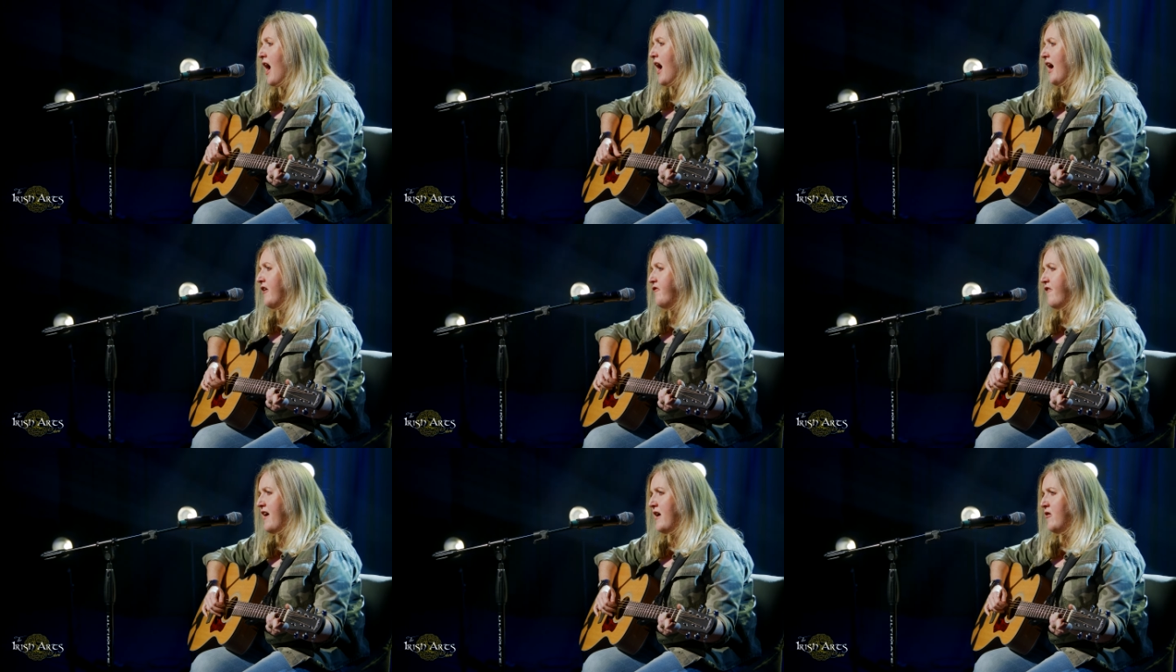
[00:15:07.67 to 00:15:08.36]
I'd
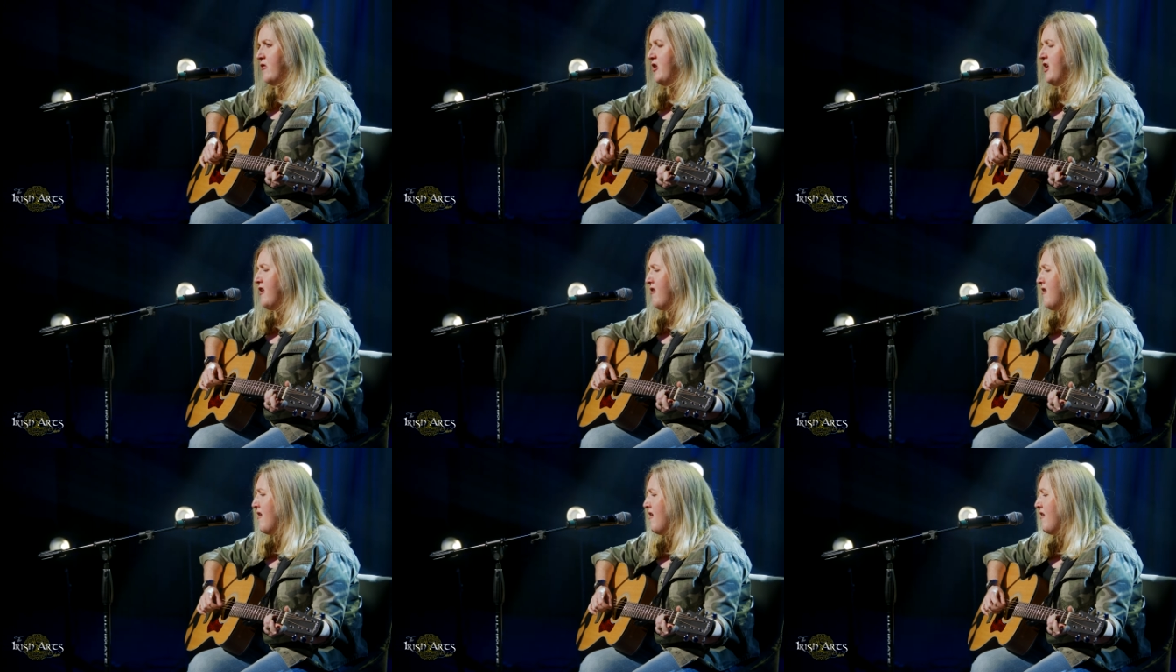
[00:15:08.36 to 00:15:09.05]
found
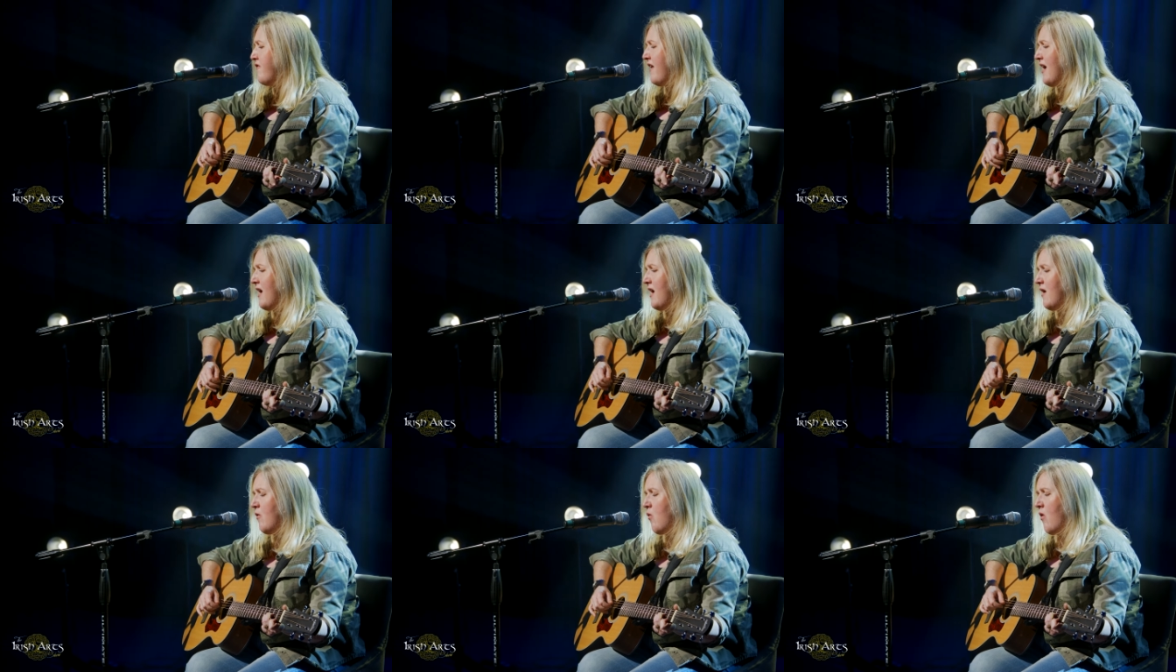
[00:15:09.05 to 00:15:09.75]
love,
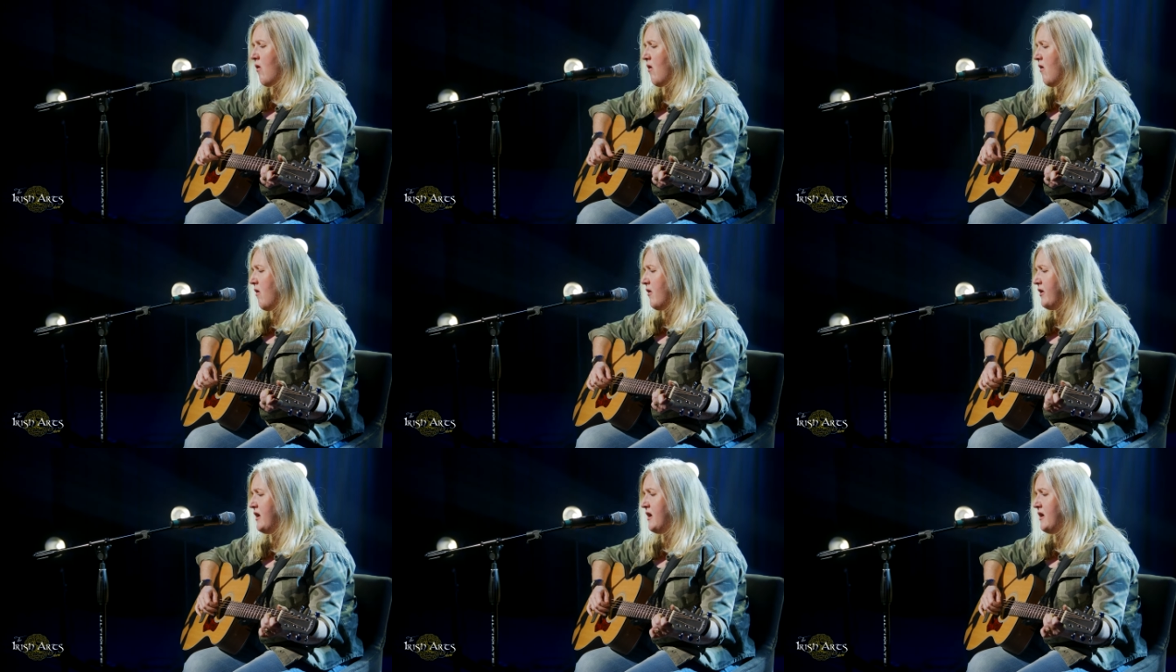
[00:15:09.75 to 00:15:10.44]
I
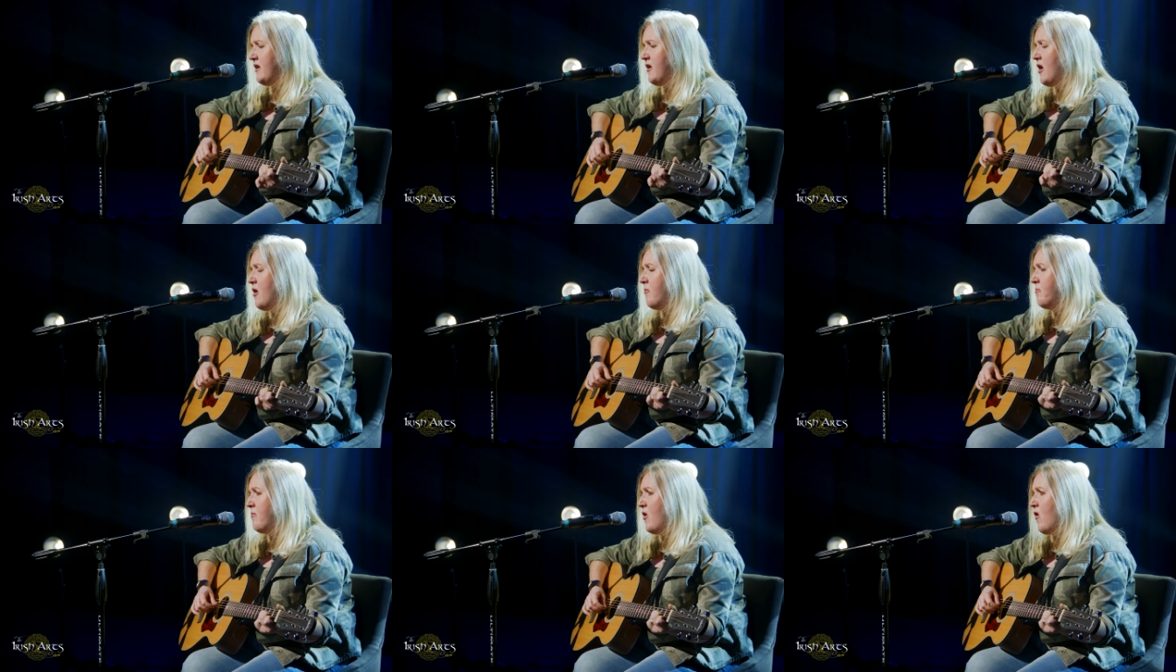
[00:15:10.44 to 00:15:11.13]
wanted
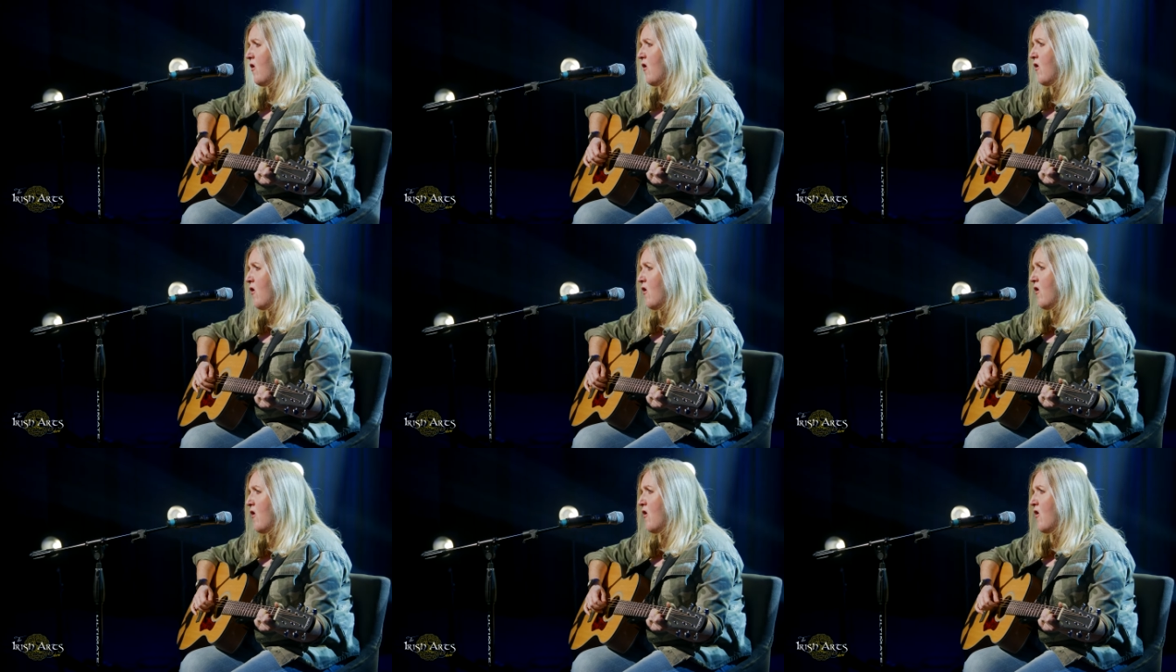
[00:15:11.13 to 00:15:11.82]

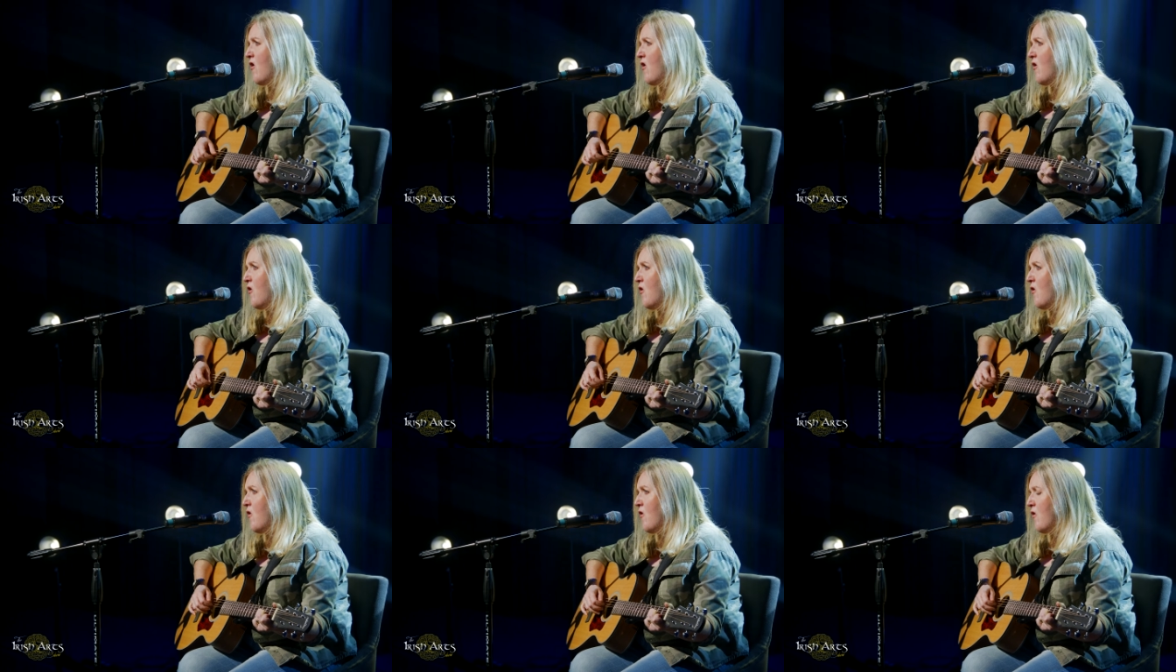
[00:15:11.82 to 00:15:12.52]

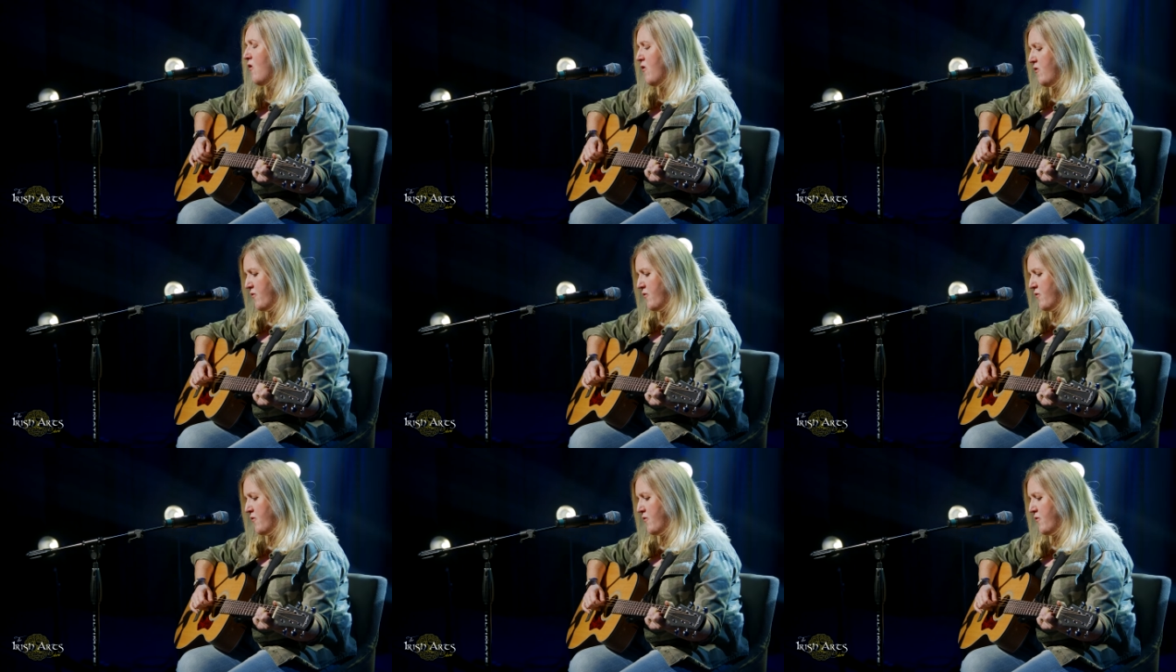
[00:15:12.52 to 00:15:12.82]
more.